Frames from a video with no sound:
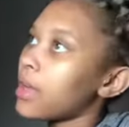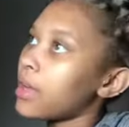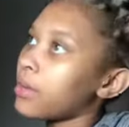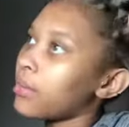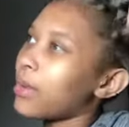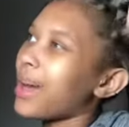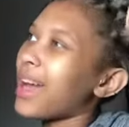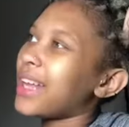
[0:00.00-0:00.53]

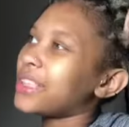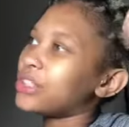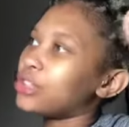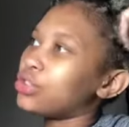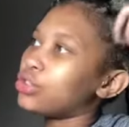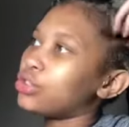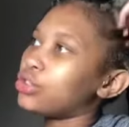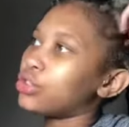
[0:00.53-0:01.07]
I
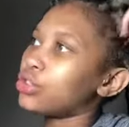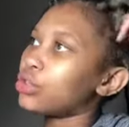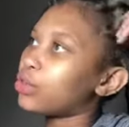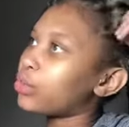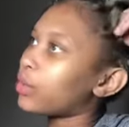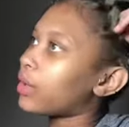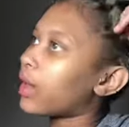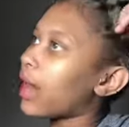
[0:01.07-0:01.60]

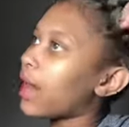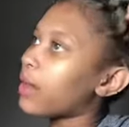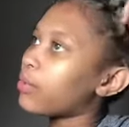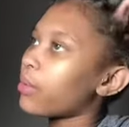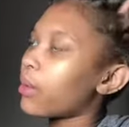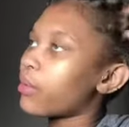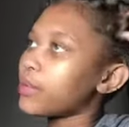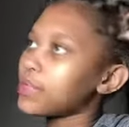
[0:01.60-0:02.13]

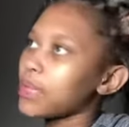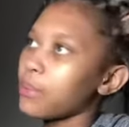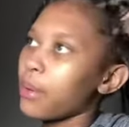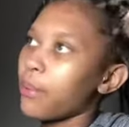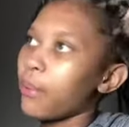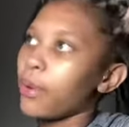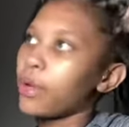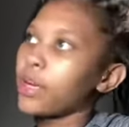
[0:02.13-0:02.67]
want to say
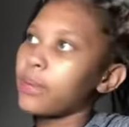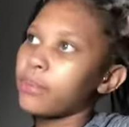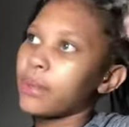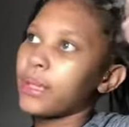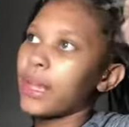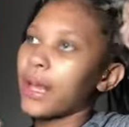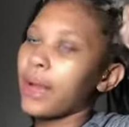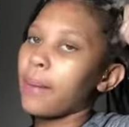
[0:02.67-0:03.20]
promote it, but
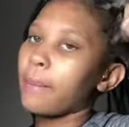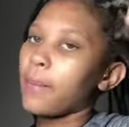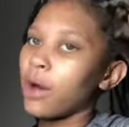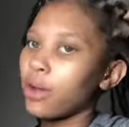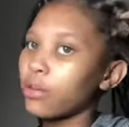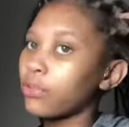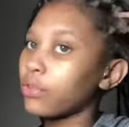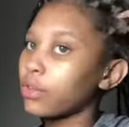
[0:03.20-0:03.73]
like model
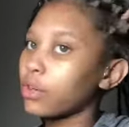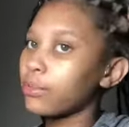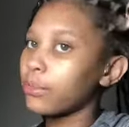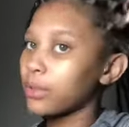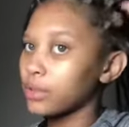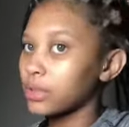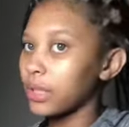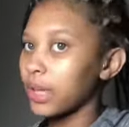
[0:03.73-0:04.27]
for them
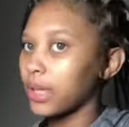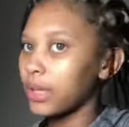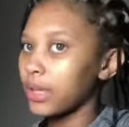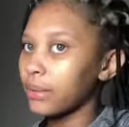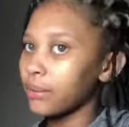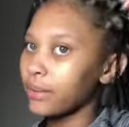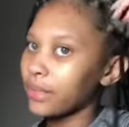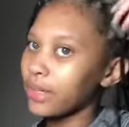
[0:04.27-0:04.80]
most likely,
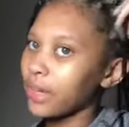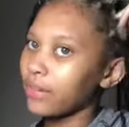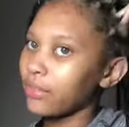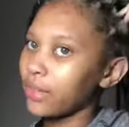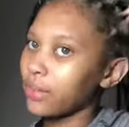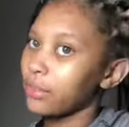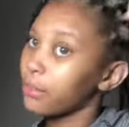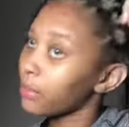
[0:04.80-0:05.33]
but not really
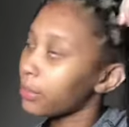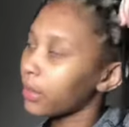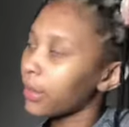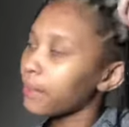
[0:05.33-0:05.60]
promote it.